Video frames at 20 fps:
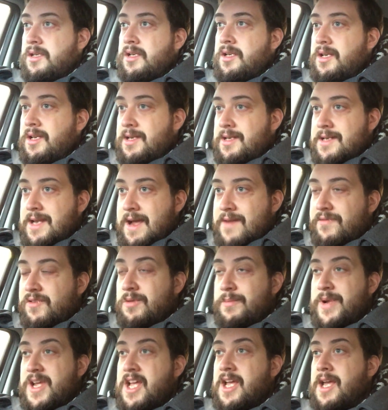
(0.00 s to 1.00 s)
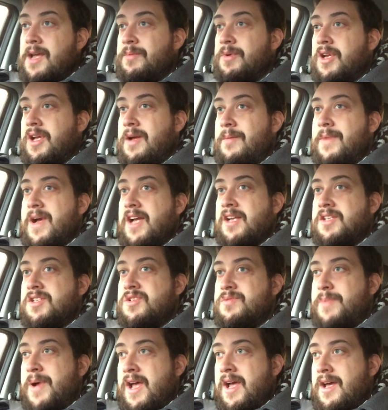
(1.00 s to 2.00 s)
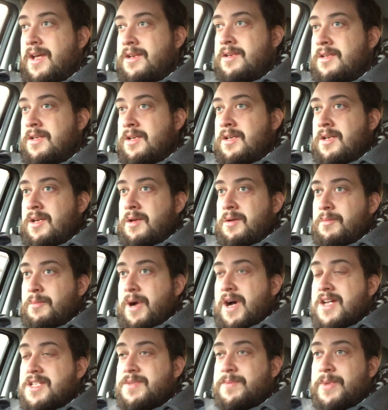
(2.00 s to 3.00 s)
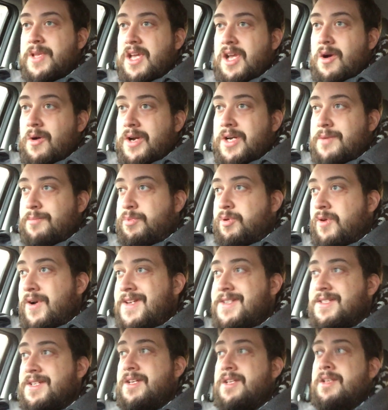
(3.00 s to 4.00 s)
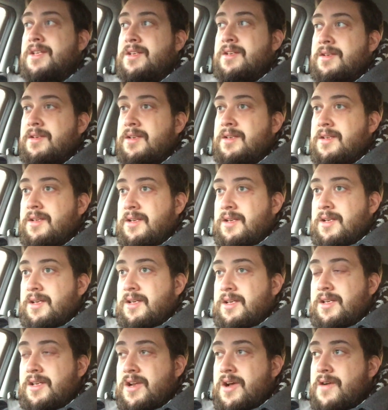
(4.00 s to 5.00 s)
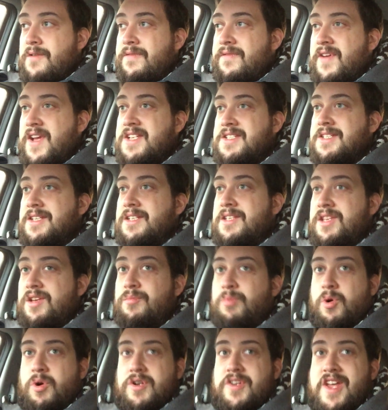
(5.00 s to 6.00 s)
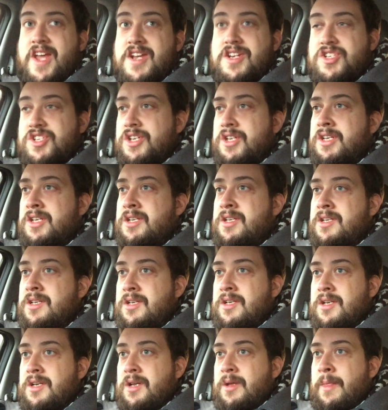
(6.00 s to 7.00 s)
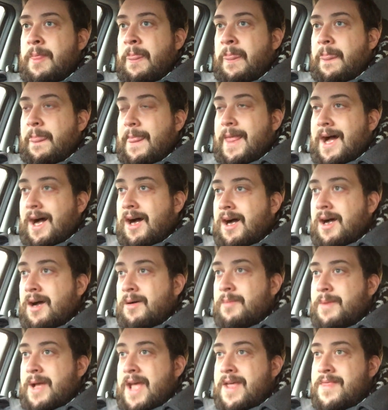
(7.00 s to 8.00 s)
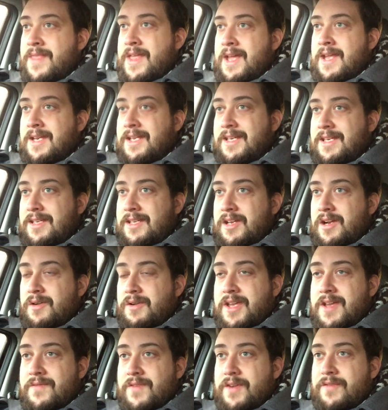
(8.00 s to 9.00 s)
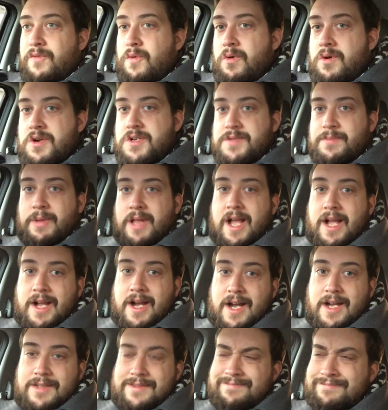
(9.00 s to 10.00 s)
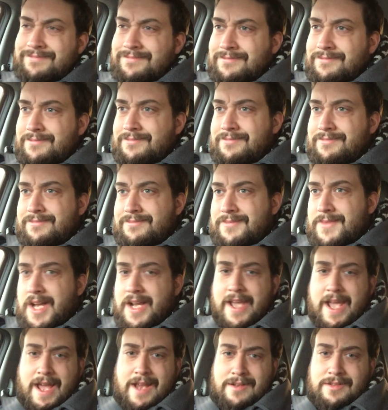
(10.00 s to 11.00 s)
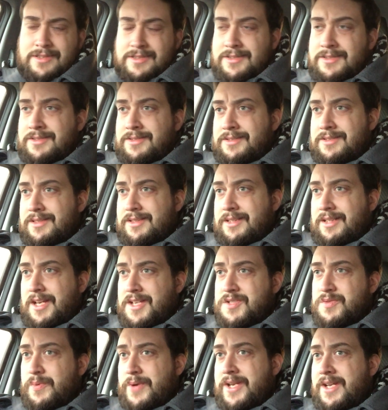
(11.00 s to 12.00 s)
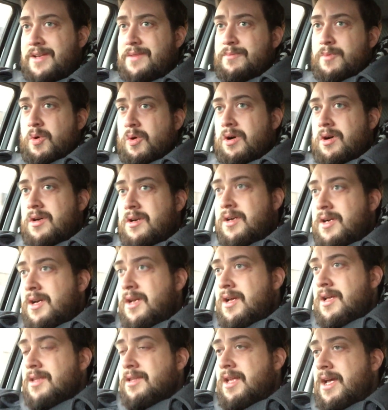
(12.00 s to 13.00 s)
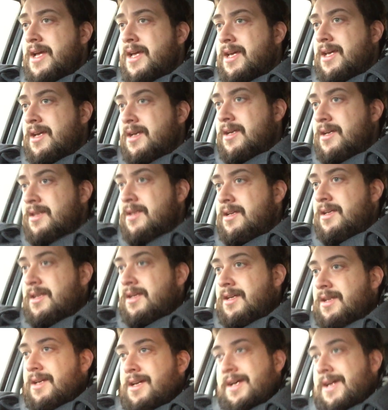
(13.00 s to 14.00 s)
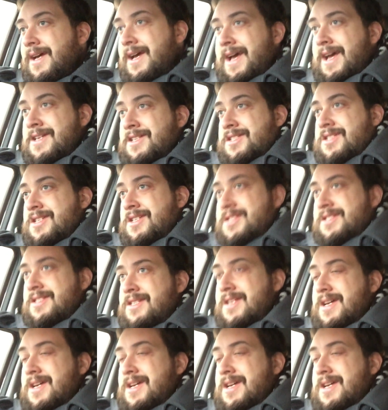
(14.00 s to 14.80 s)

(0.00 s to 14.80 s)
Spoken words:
never being able to come back to Japan, possibly going to prison, facing deportation, and then, giving foreigners a black eye again, because we need more. Like, it's just